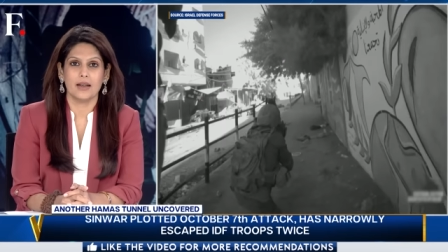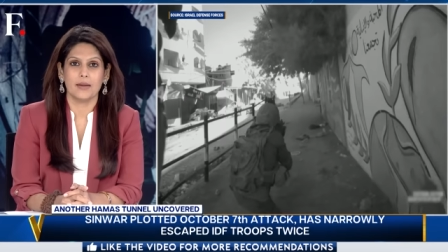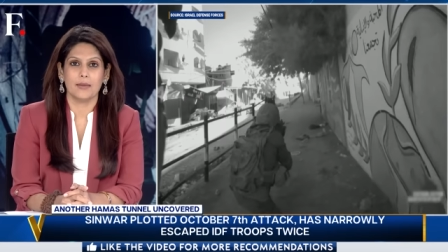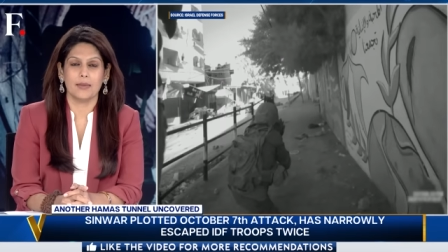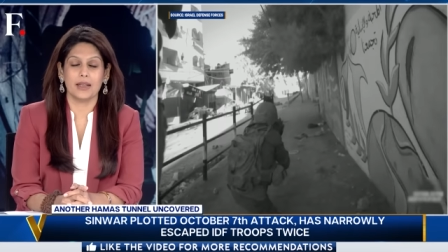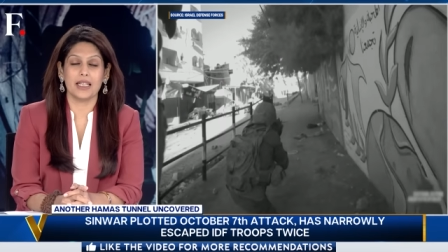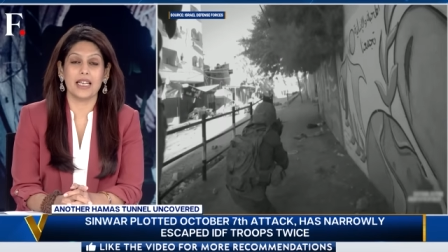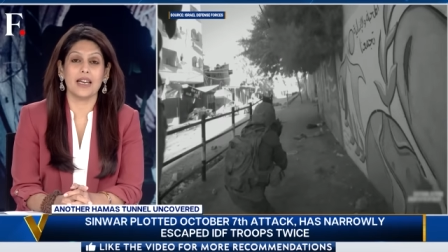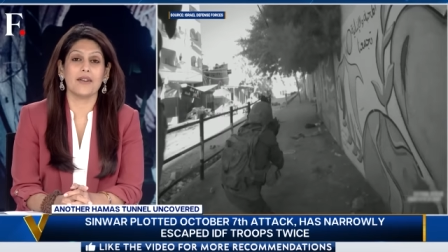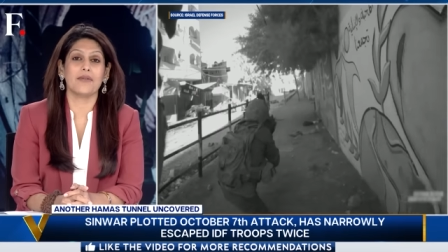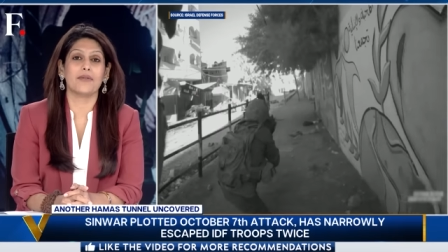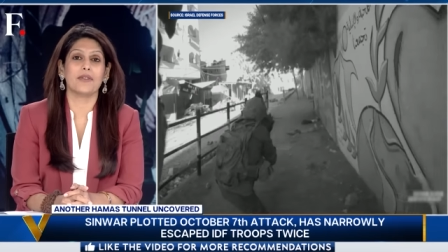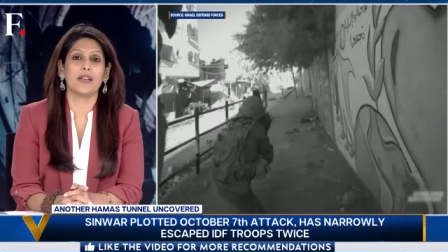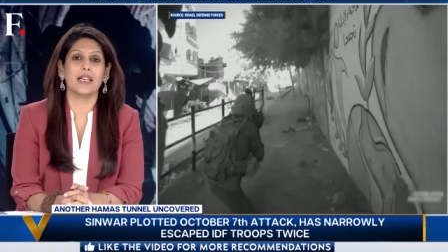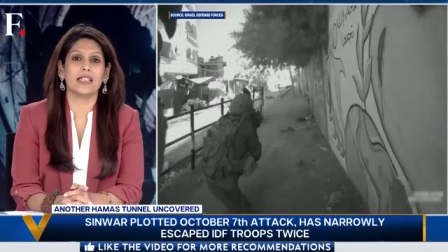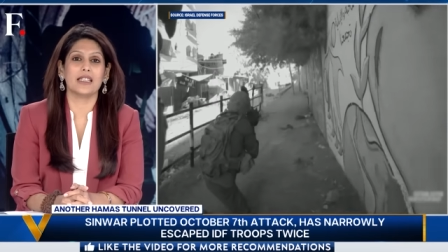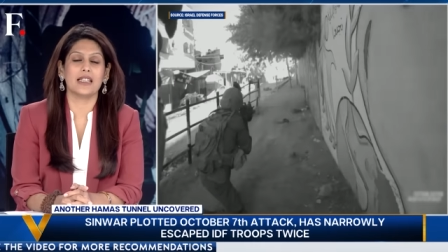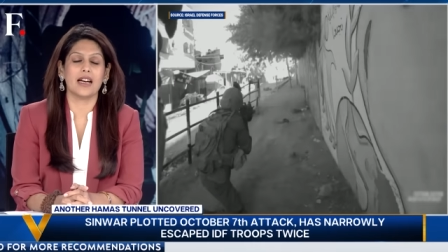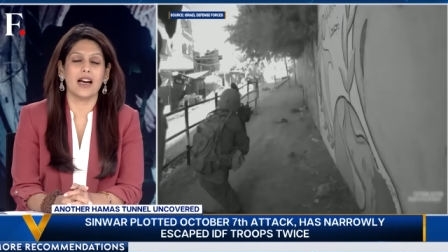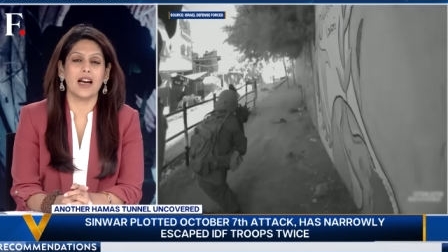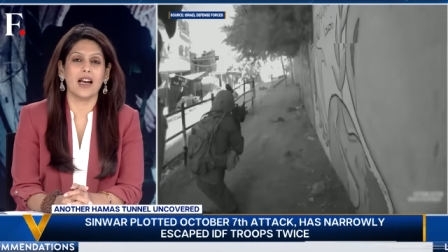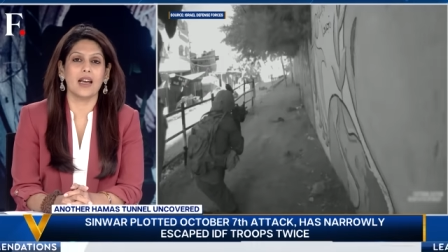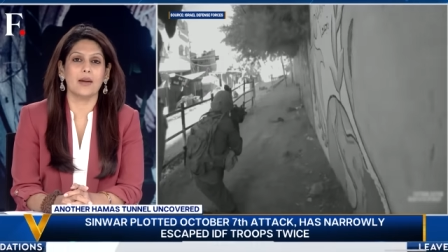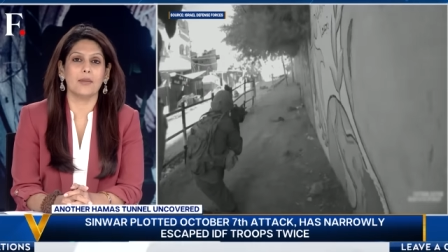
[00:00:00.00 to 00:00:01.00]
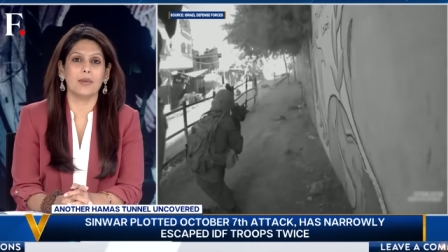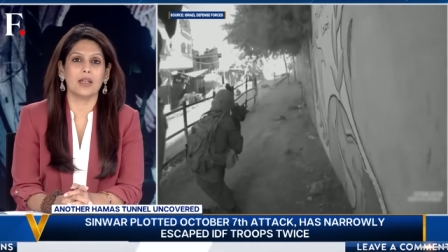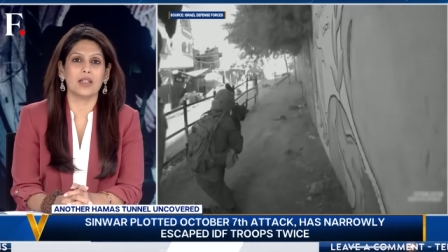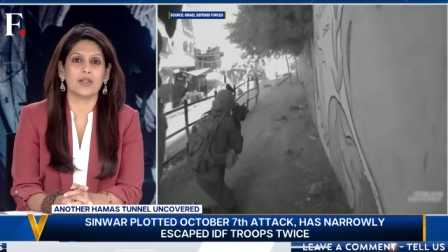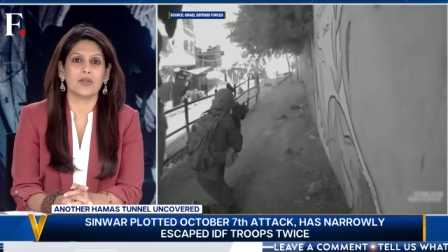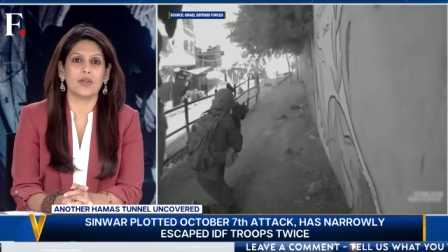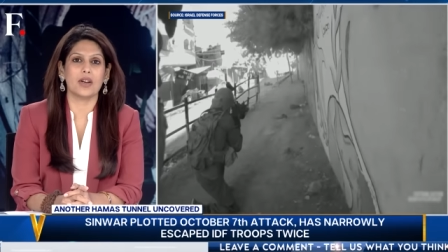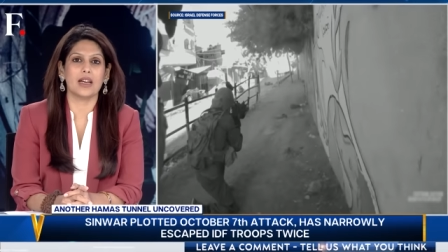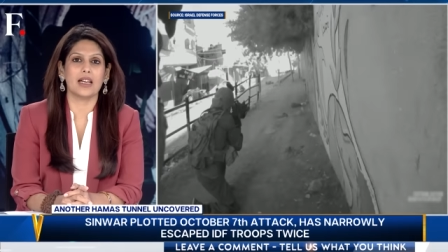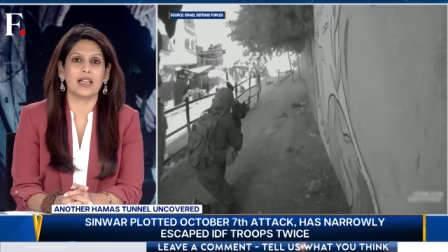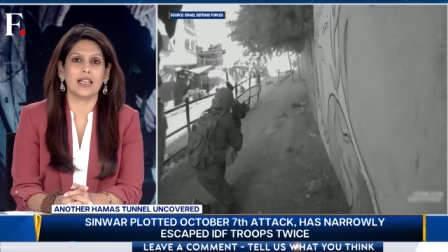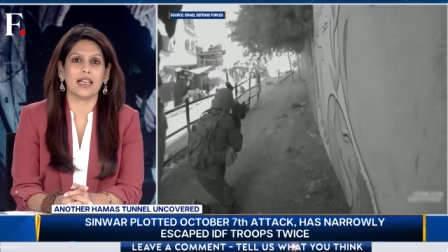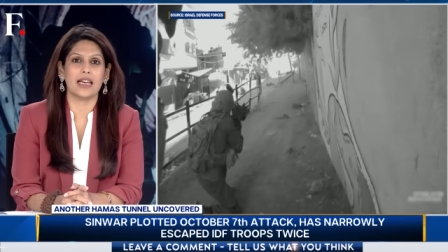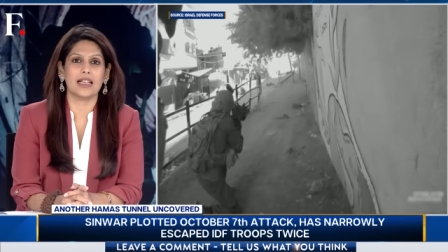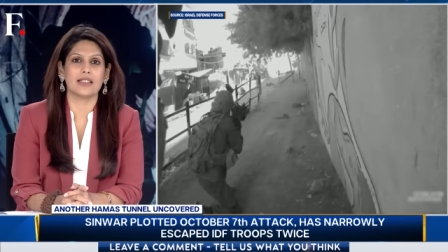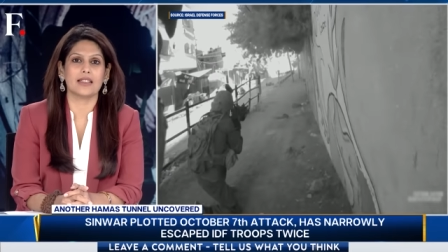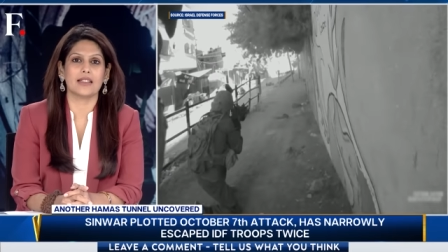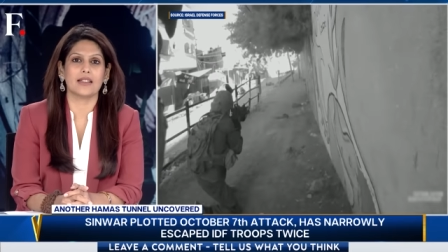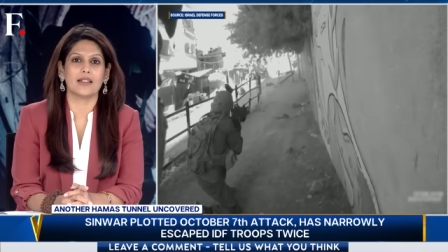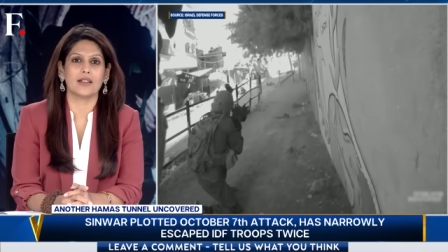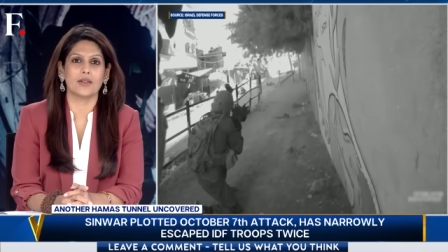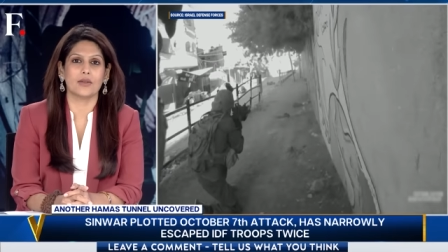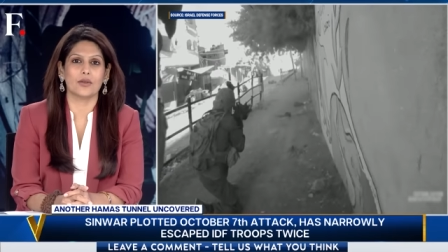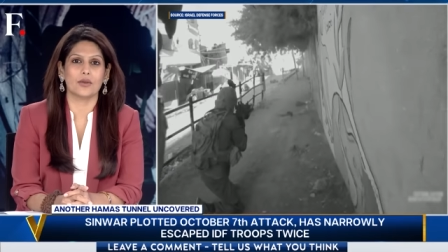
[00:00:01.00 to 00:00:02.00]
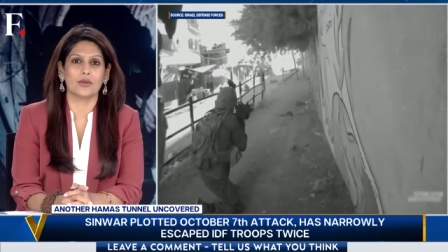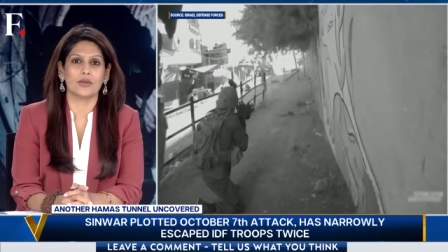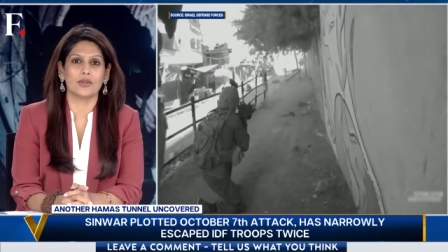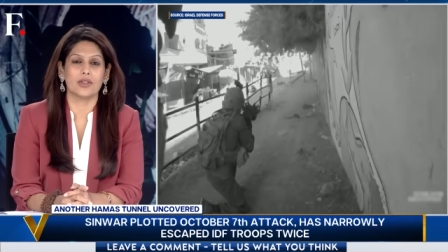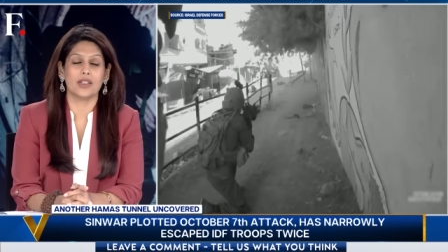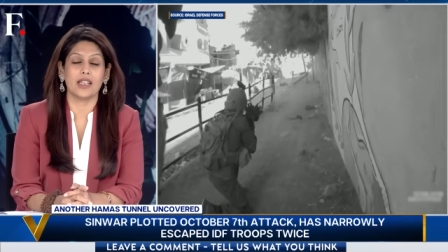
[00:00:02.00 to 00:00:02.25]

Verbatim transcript: But every time Israel gets close,